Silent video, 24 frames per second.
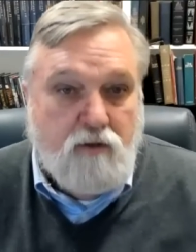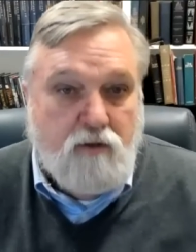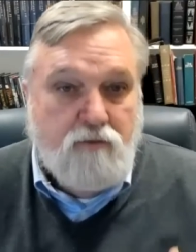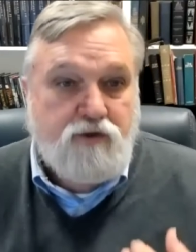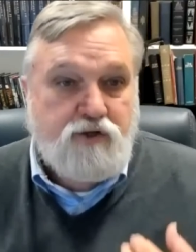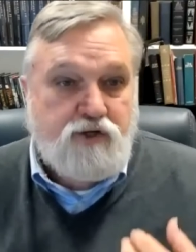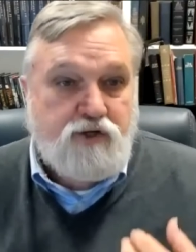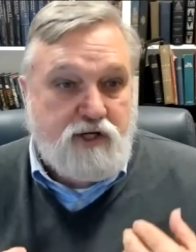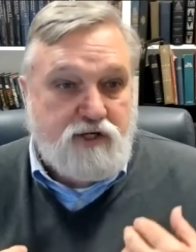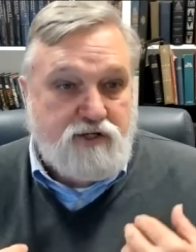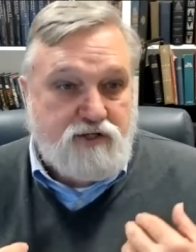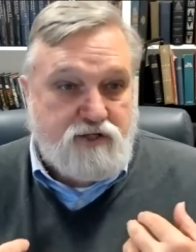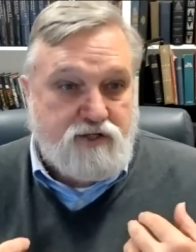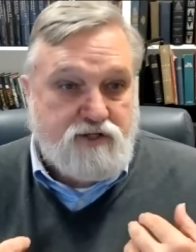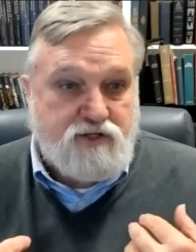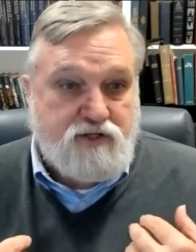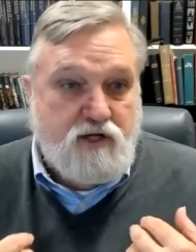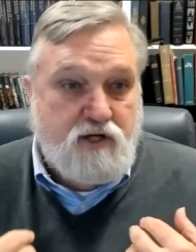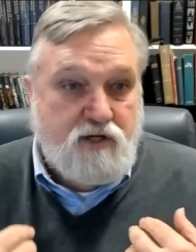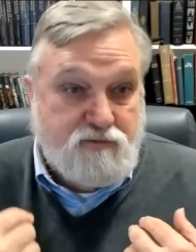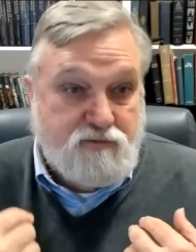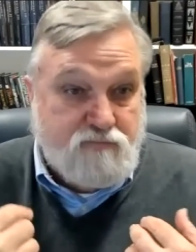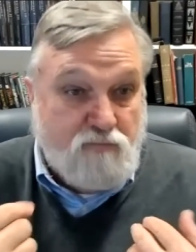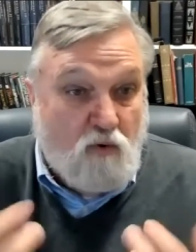Jesus
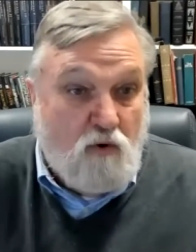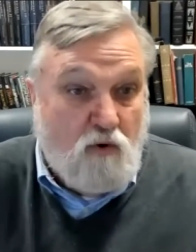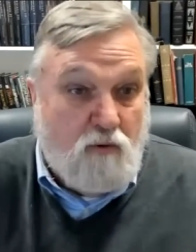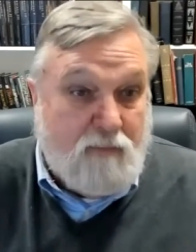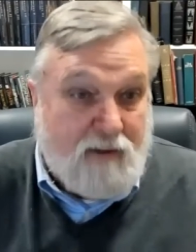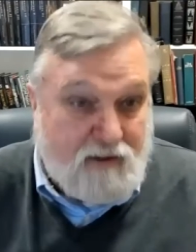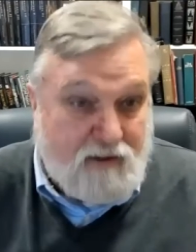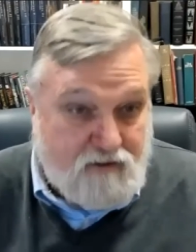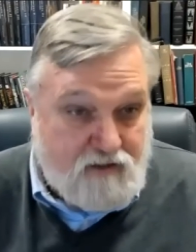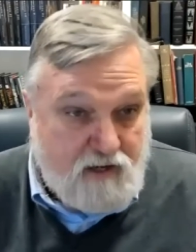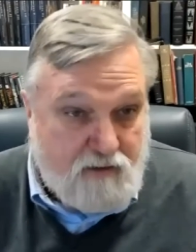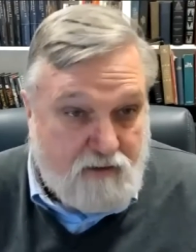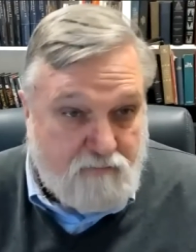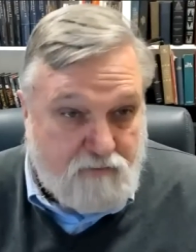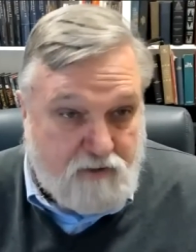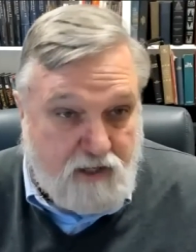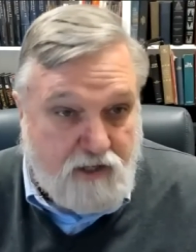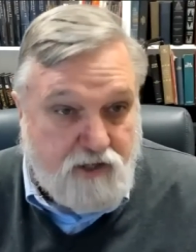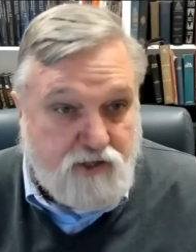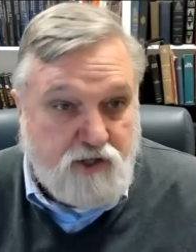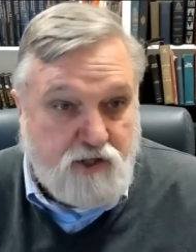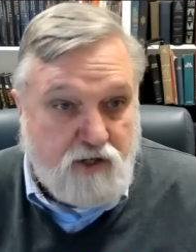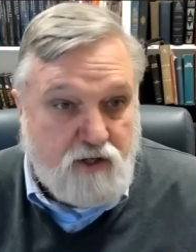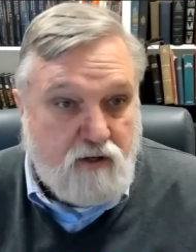knows more about
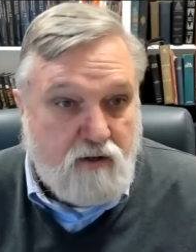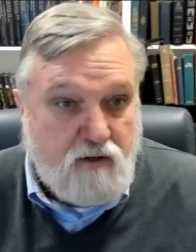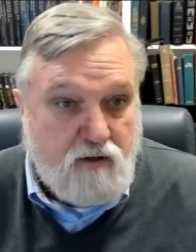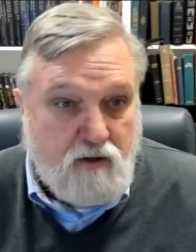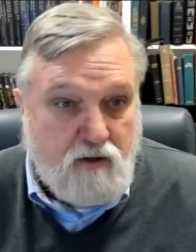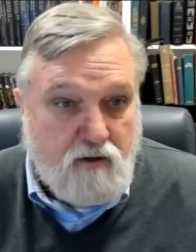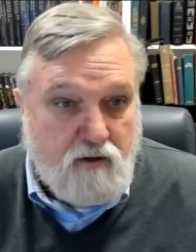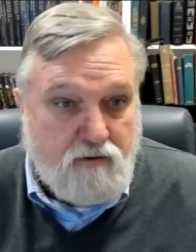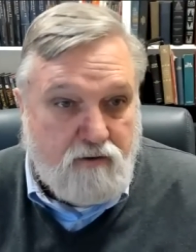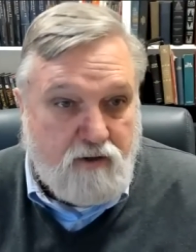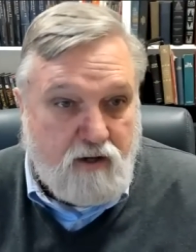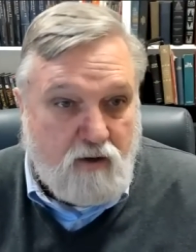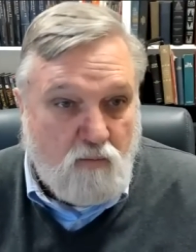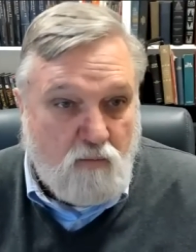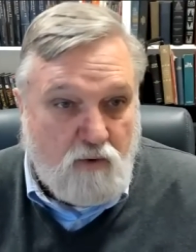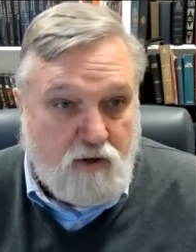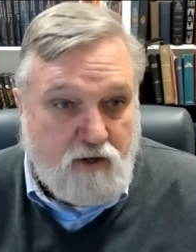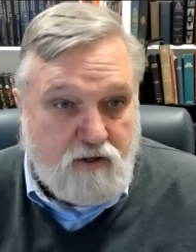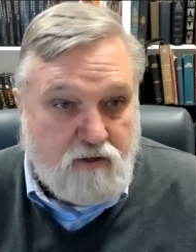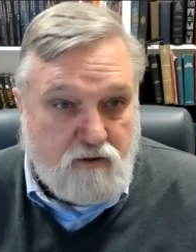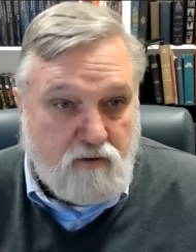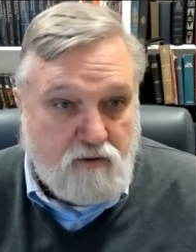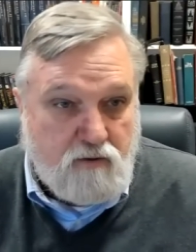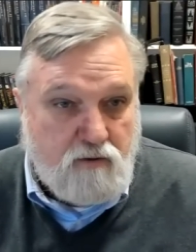temptation than we
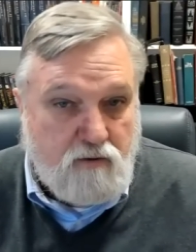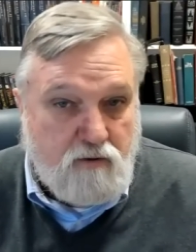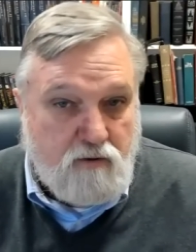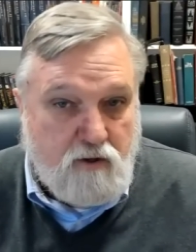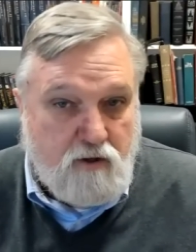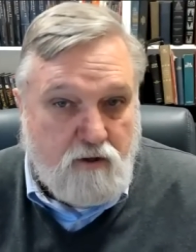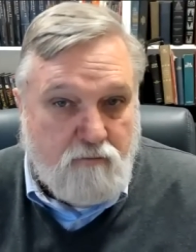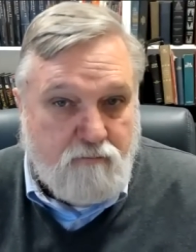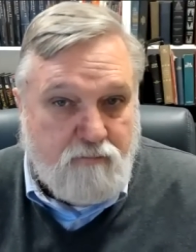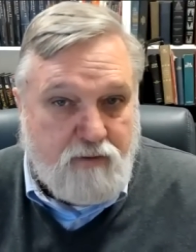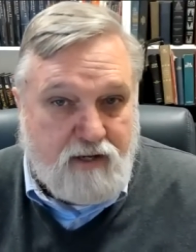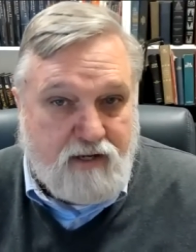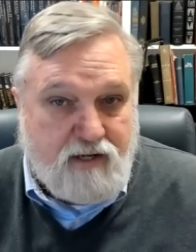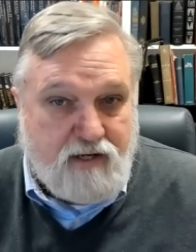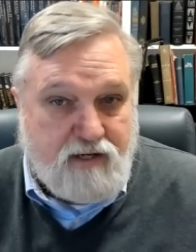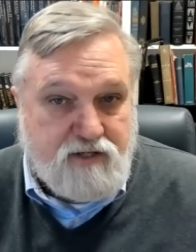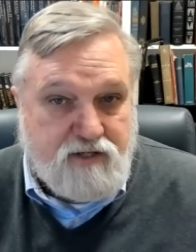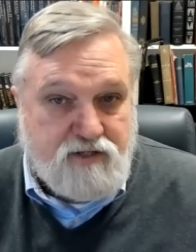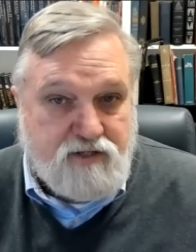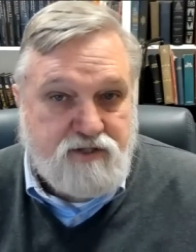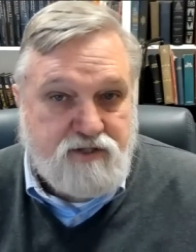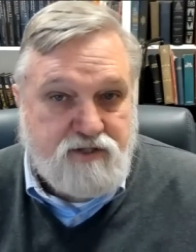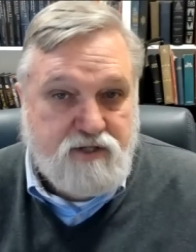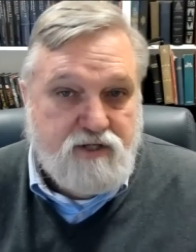do
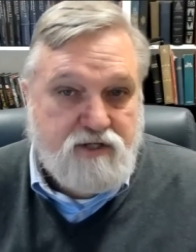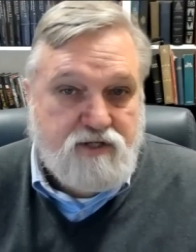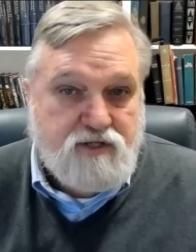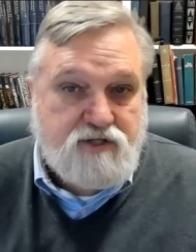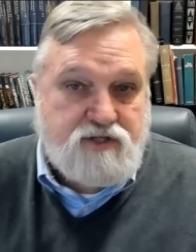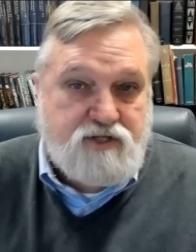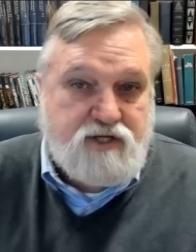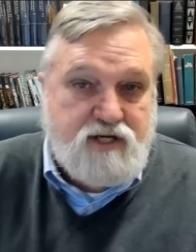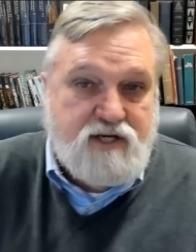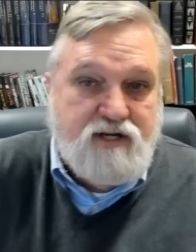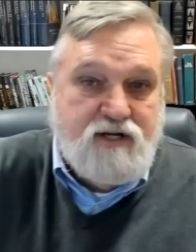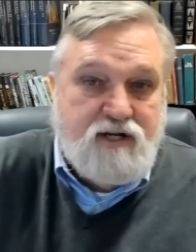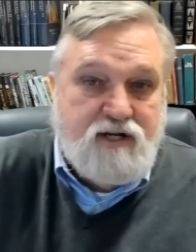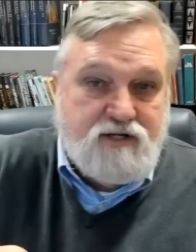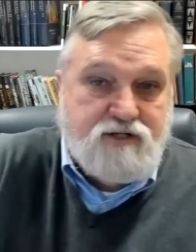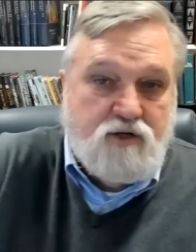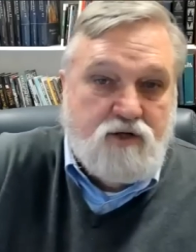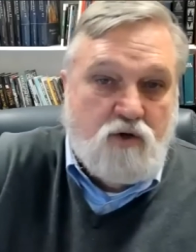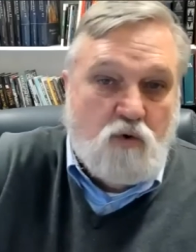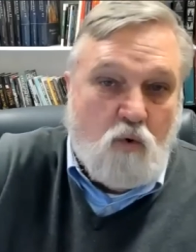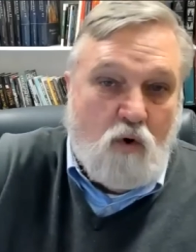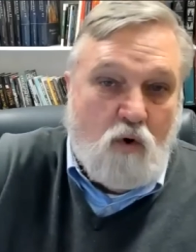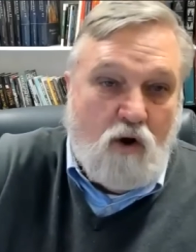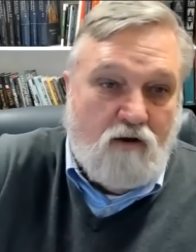because sin
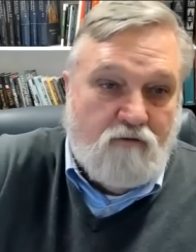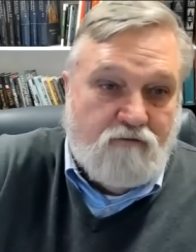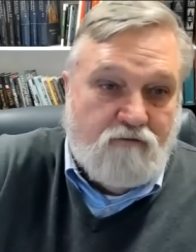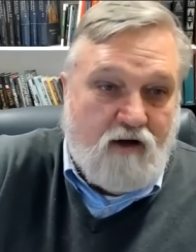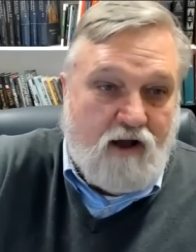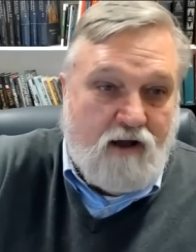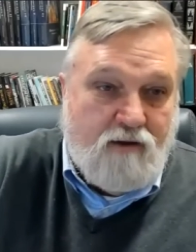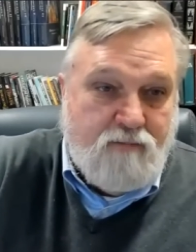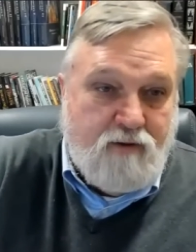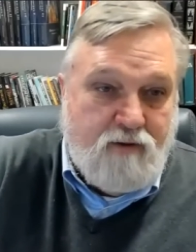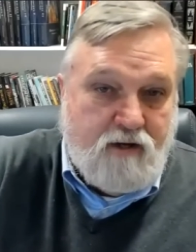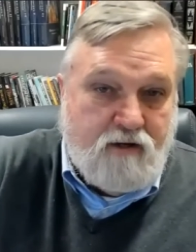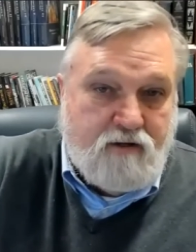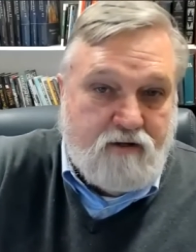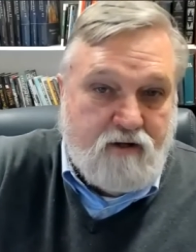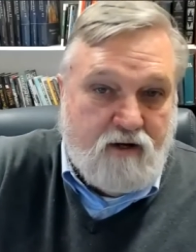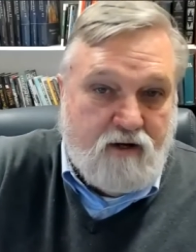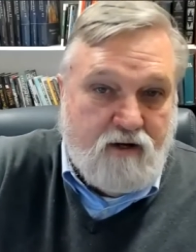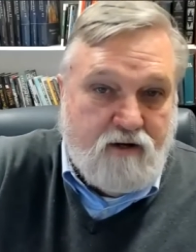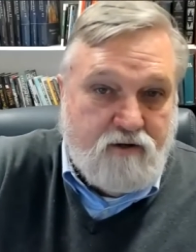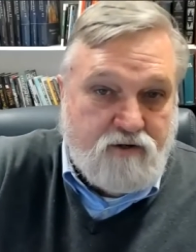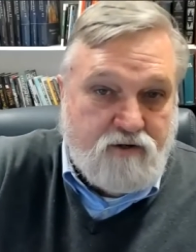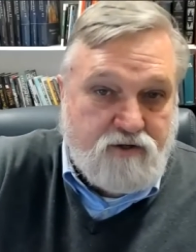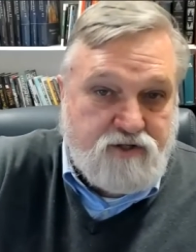doesn't qualify me to
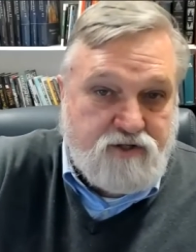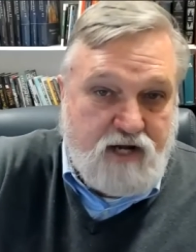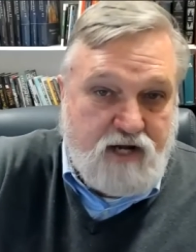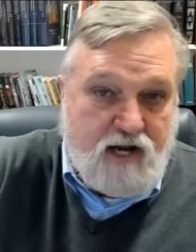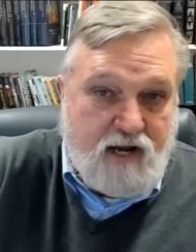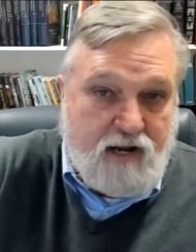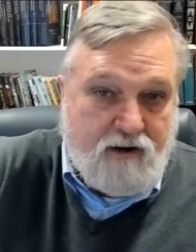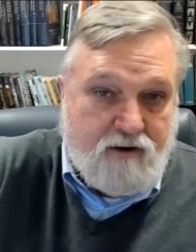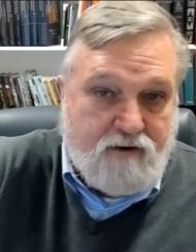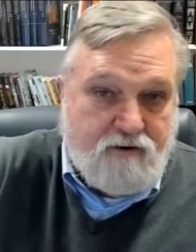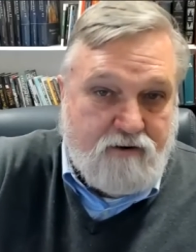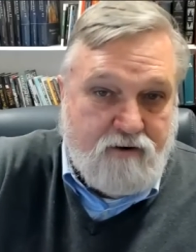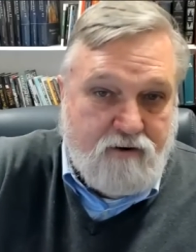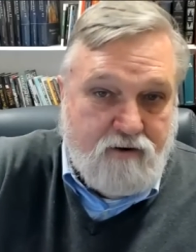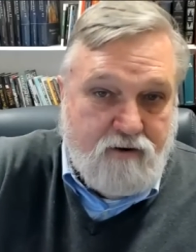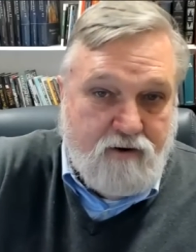understand.